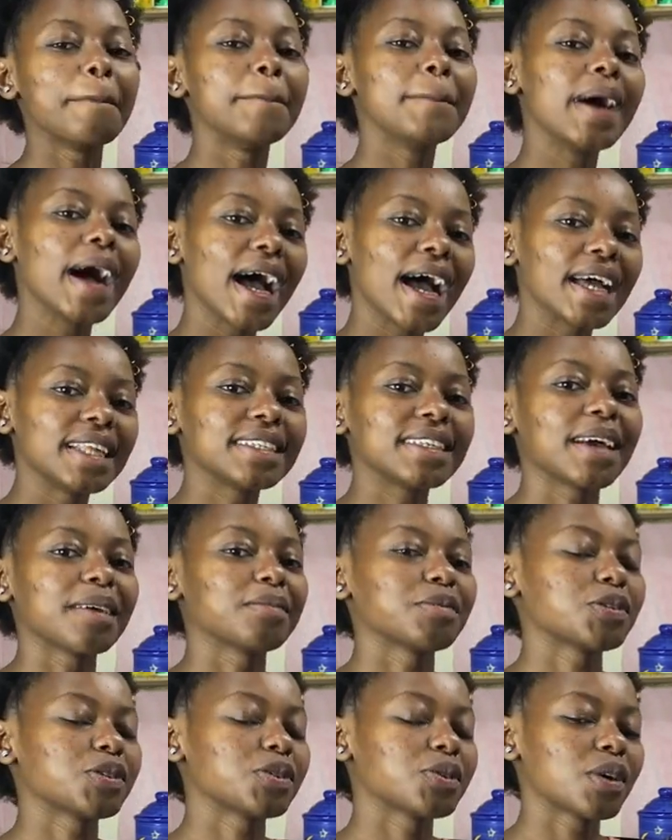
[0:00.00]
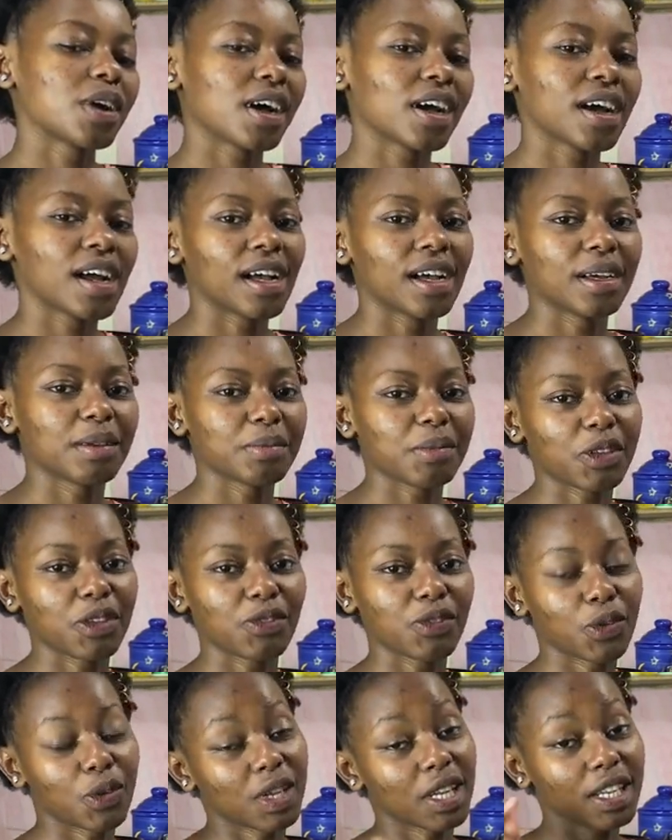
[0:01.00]
but I'm sure um,
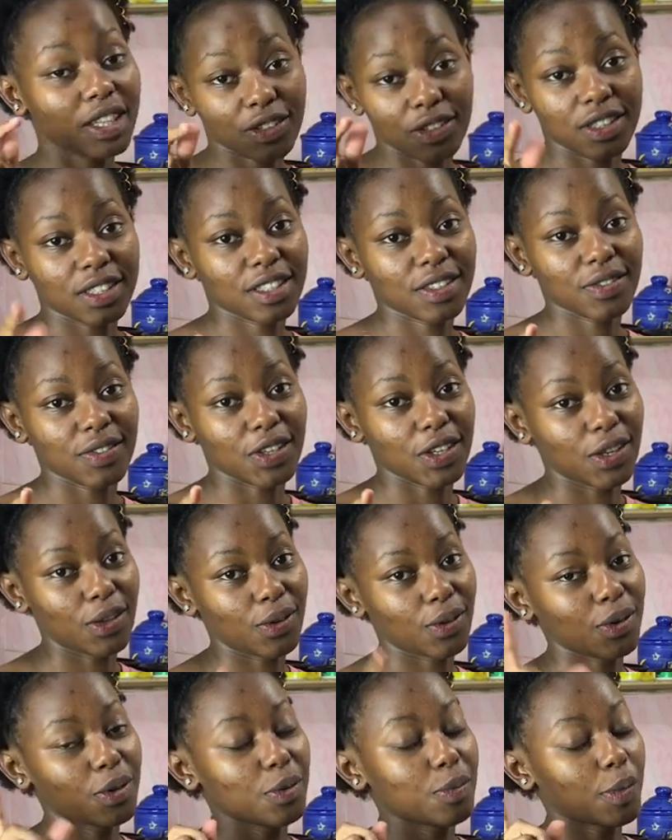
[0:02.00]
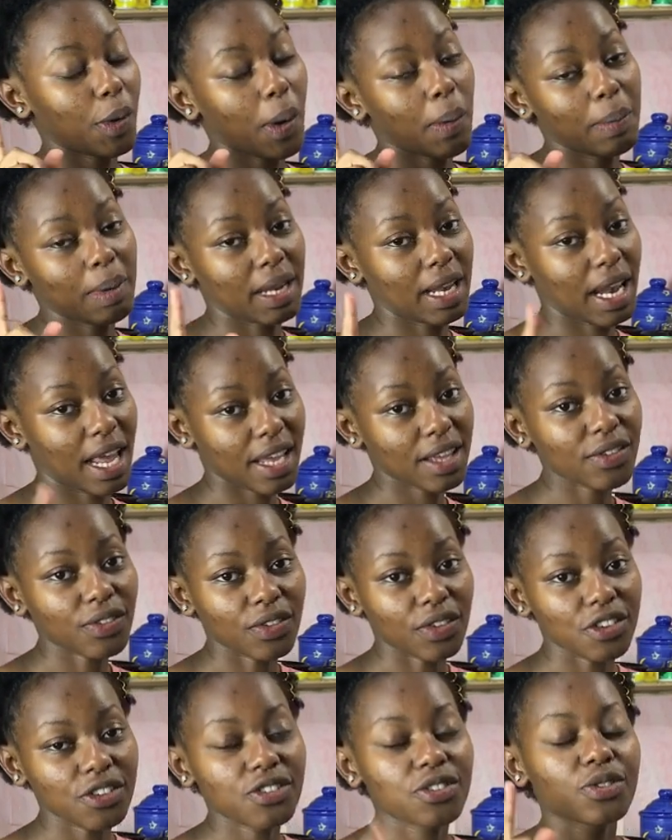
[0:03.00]
if you clicked on this video you probably like
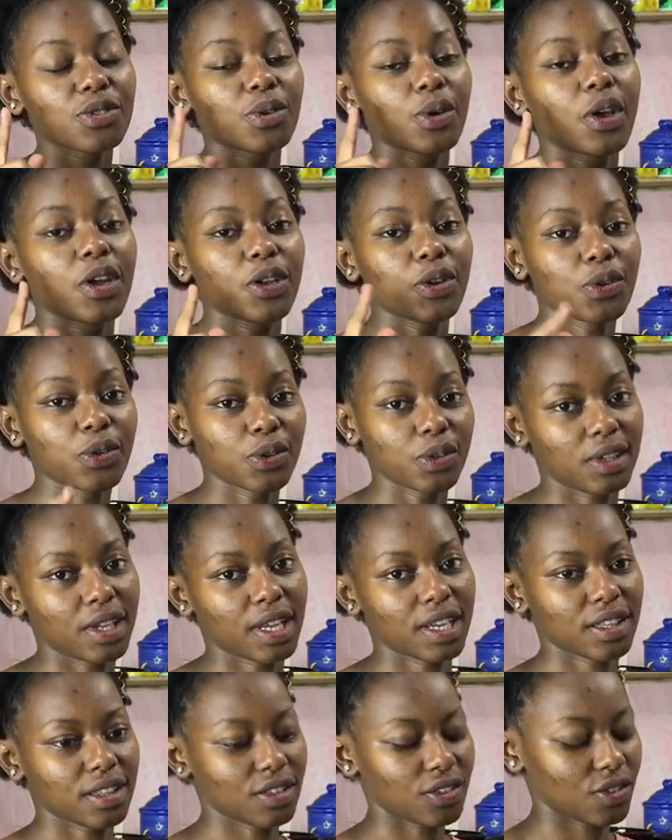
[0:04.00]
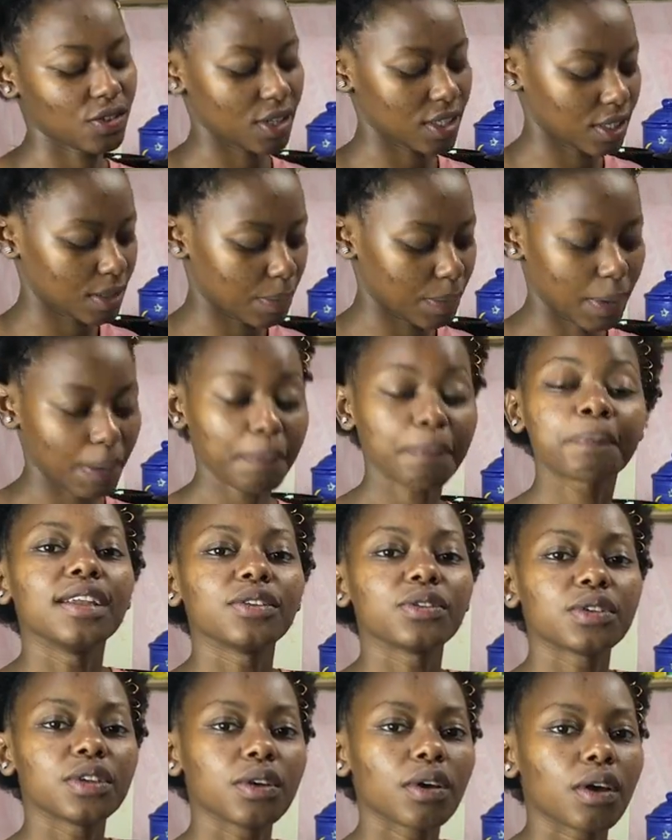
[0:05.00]
fish so I know you like this recipe and
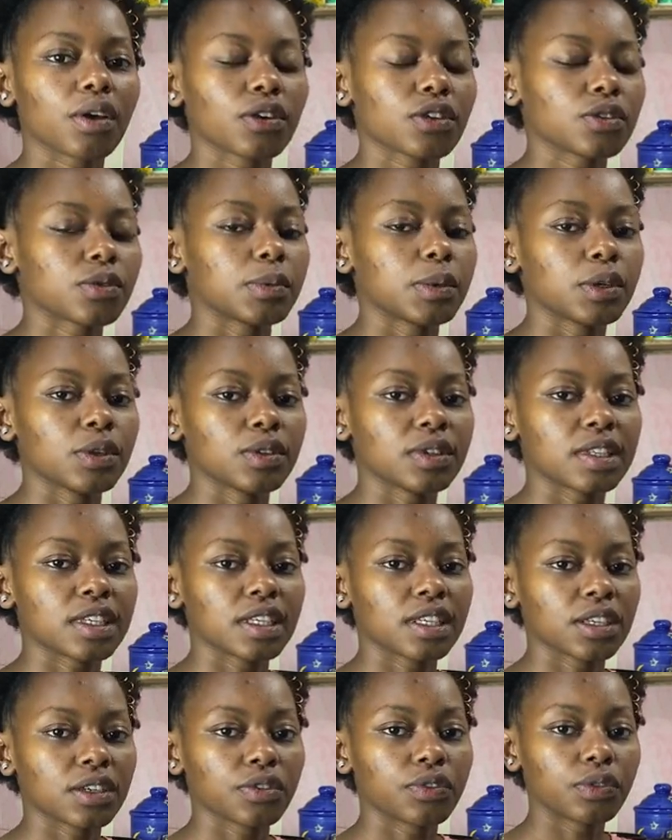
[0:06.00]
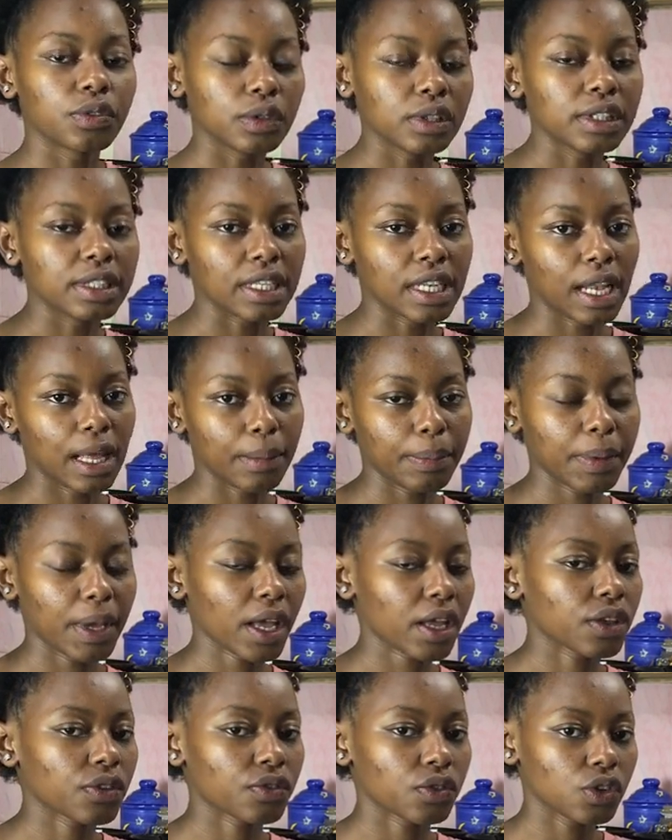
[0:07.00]
today we're going to be using full
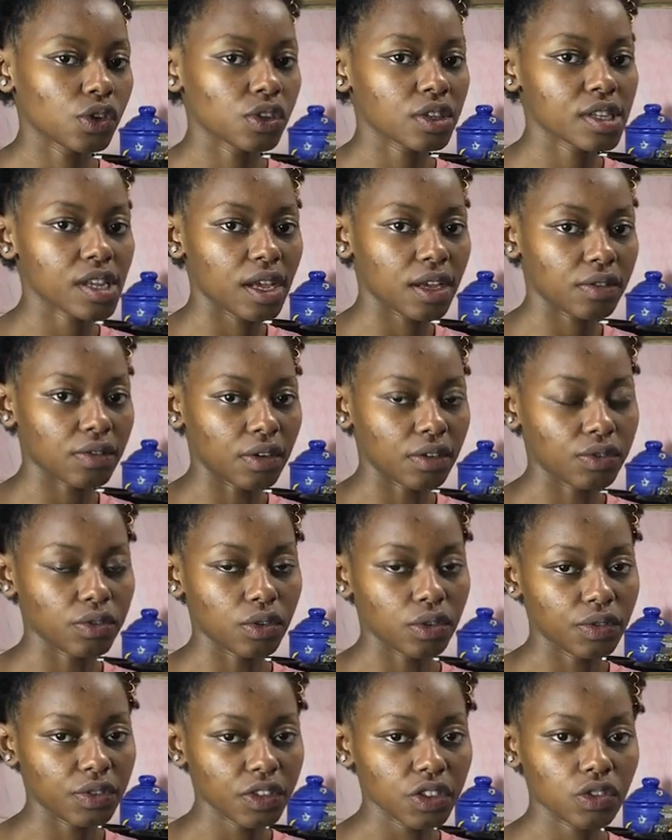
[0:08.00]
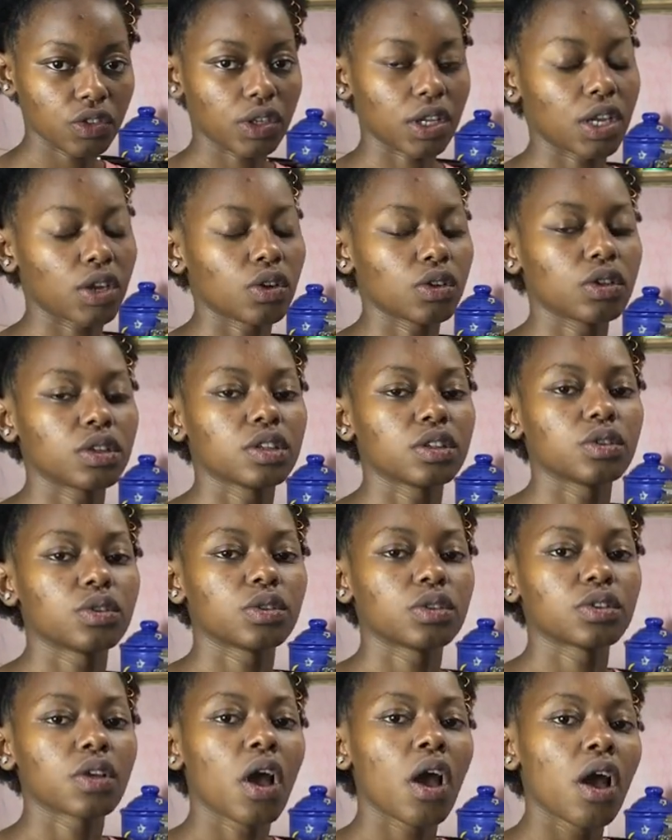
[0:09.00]
tilapia if you don't have a full fish you can always
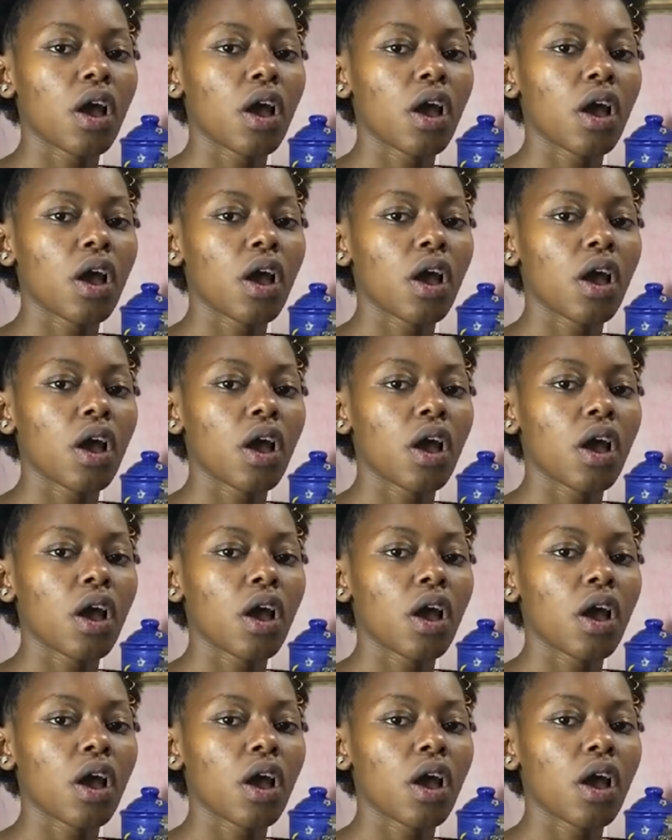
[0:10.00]
use